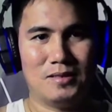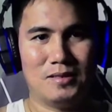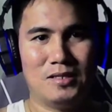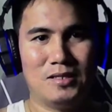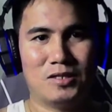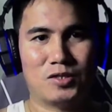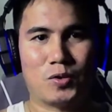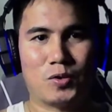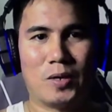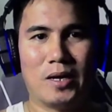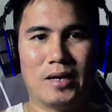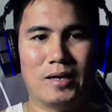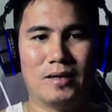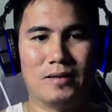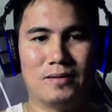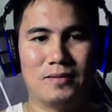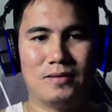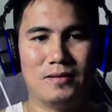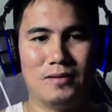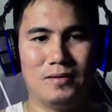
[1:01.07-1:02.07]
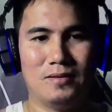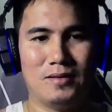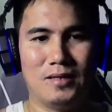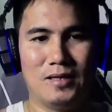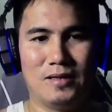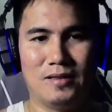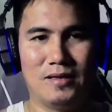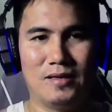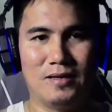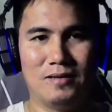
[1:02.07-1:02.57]
try it,
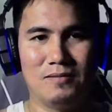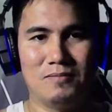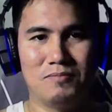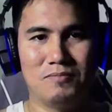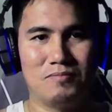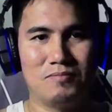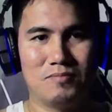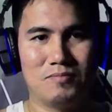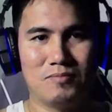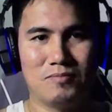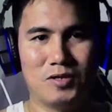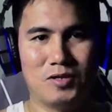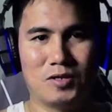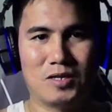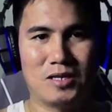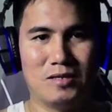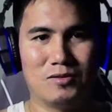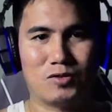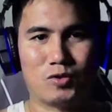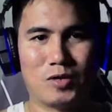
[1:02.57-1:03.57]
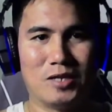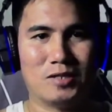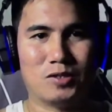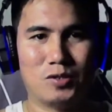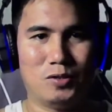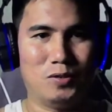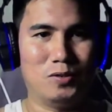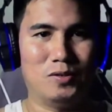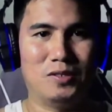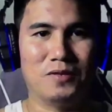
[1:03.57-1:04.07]
and then you can try
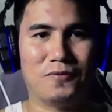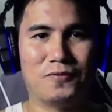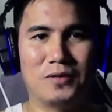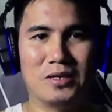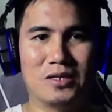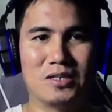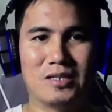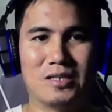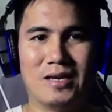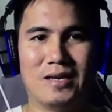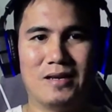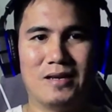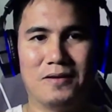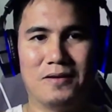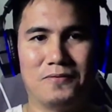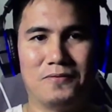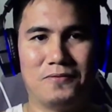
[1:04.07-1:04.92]
to differentiate if